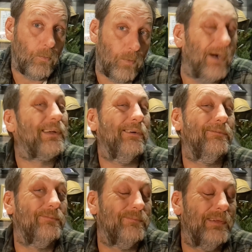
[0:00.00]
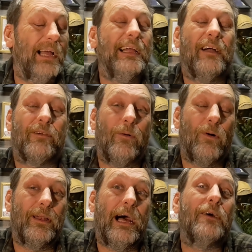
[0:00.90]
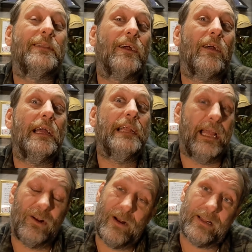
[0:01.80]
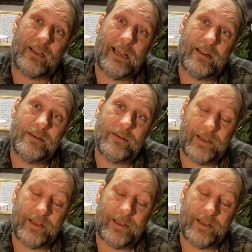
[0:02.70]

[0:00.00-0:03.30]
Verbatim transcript: Welcome, everyone out there in internet land.